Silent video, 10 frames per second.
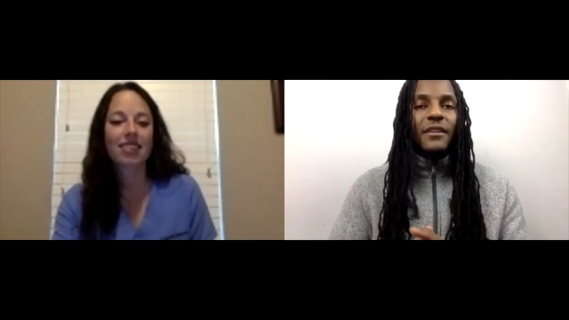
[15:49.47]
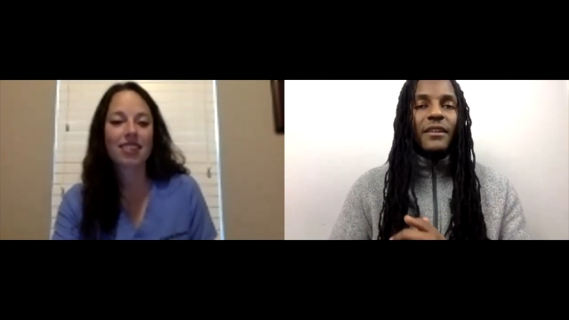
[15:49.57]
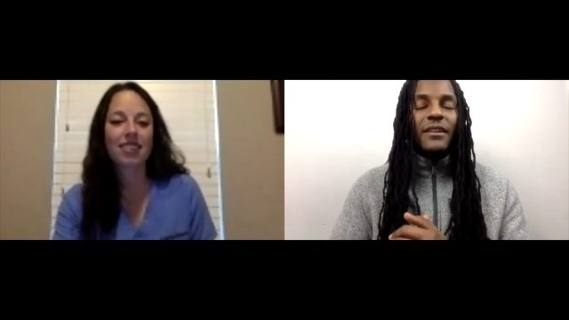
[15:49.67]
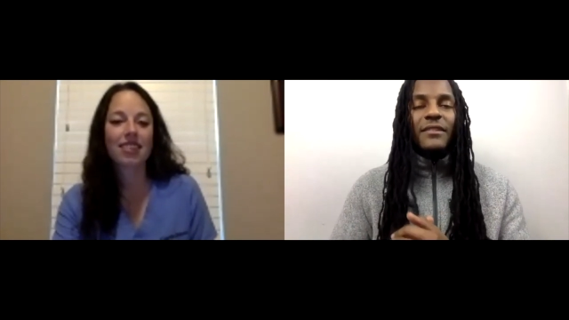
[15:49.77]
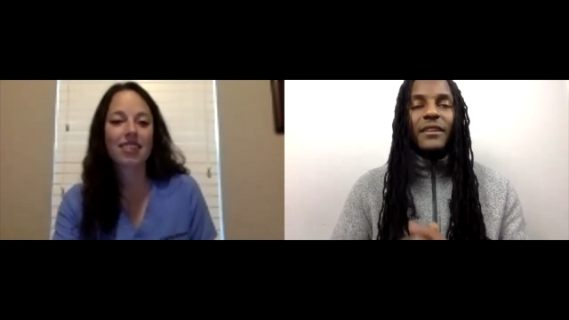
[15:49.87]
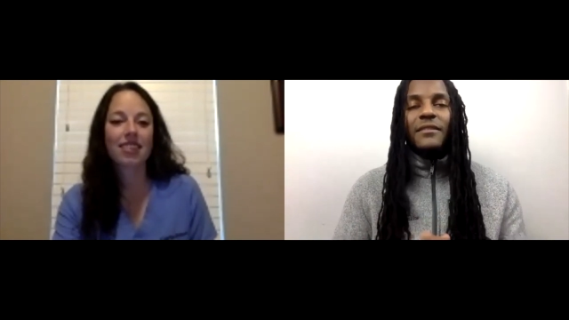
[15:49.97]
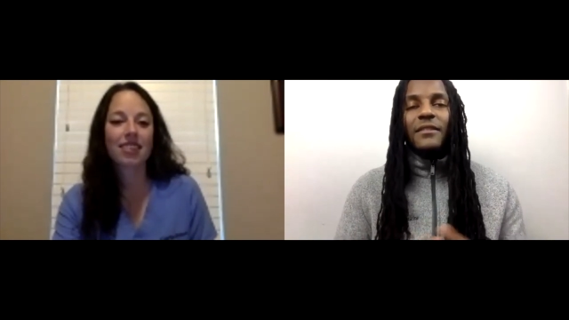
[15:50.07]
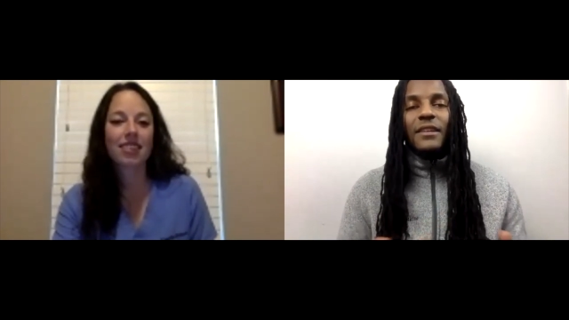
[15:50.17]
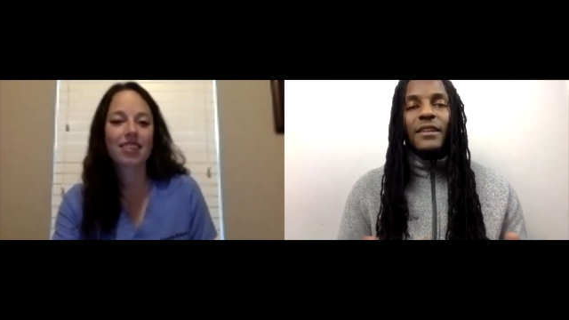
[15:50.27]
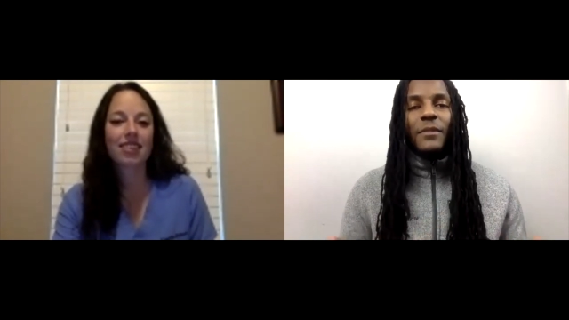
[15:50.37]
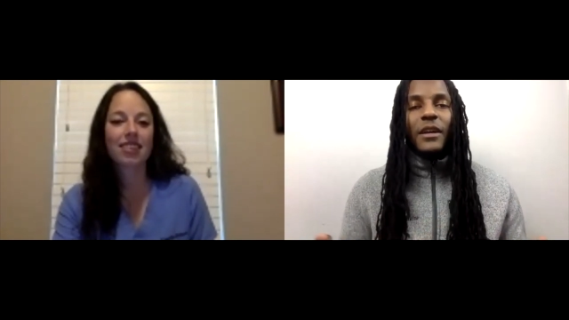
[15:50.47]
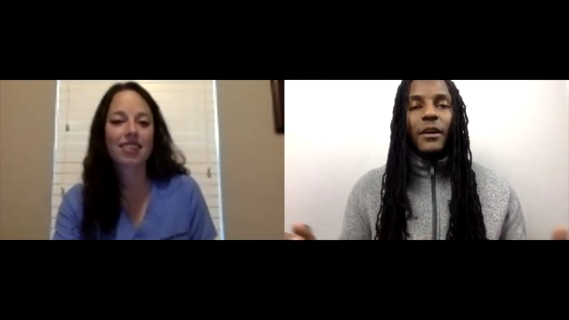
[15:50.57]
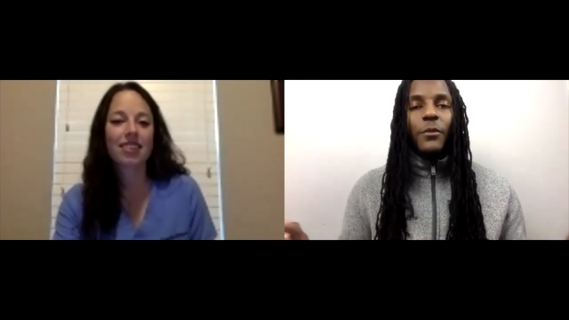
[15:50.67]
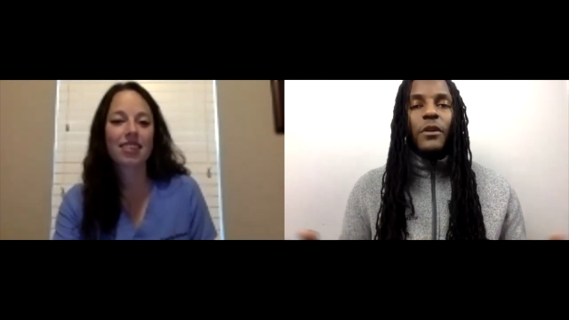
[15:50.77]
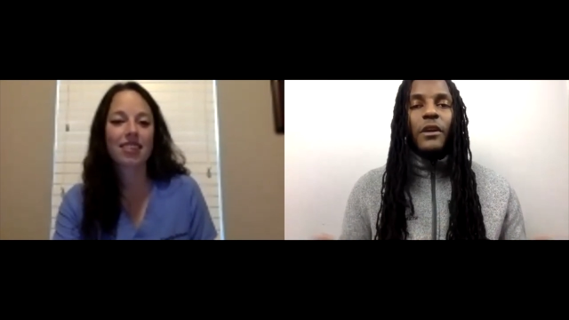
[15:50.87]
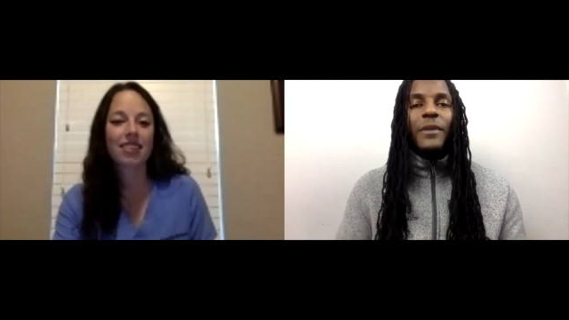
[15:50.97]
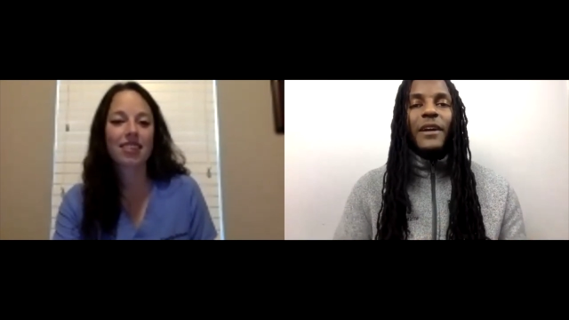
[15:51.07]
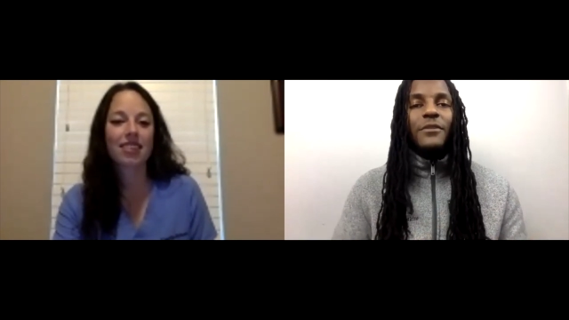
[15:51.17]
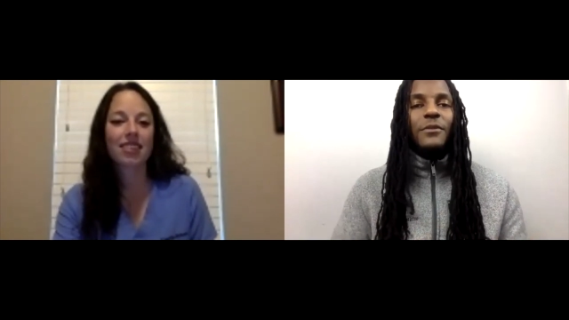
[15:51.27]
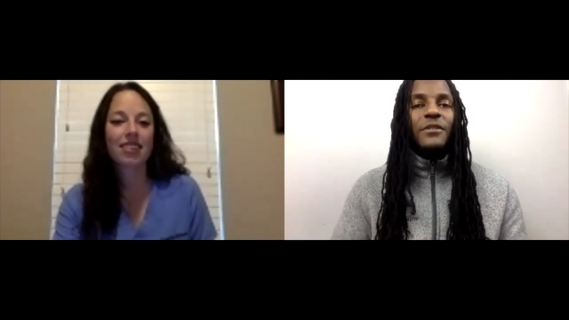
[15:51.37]
Speaker 1: and send us a DM there. We'll get back
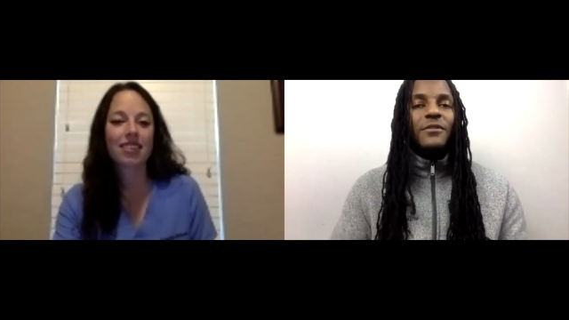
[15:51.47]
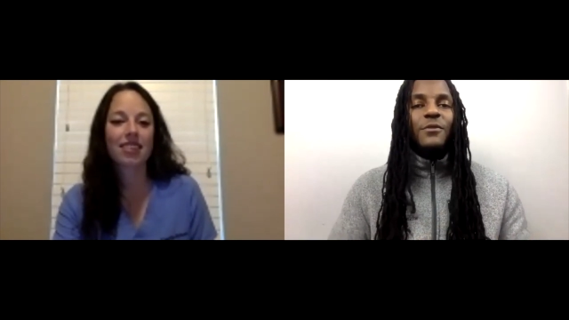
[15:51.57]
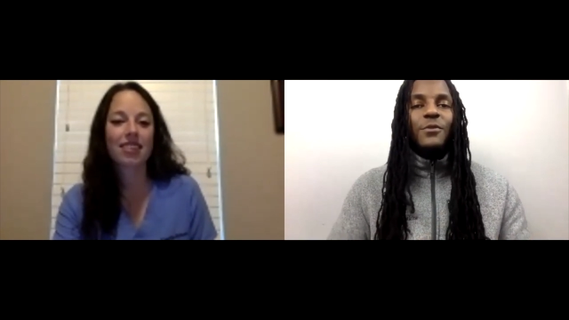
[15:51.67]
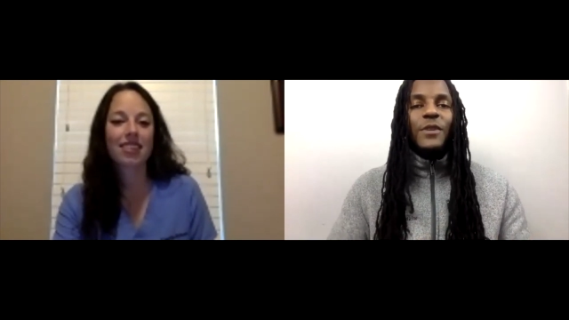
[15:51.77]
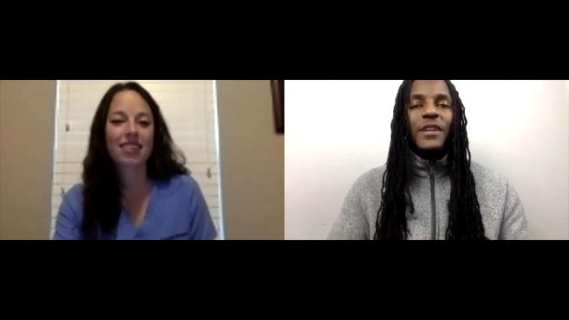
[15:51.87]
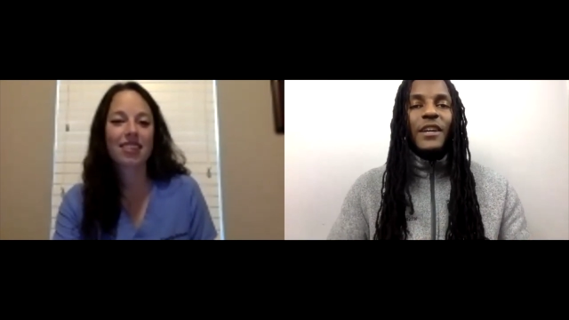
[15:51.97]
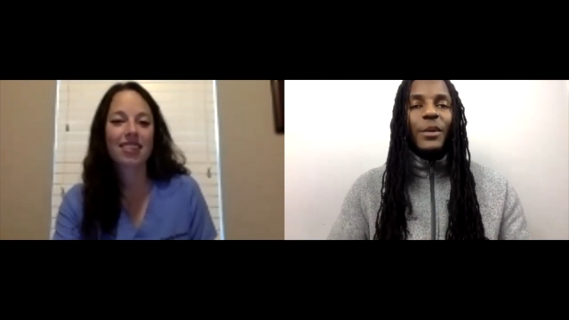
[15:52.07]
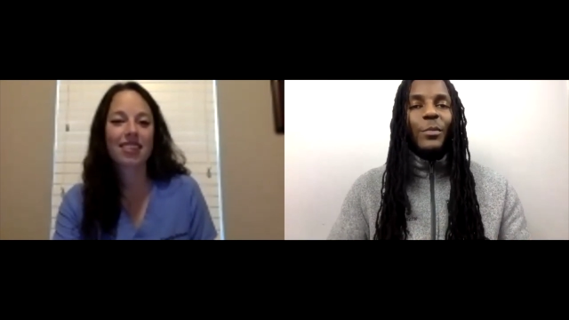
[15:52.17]
to you as soon as we can.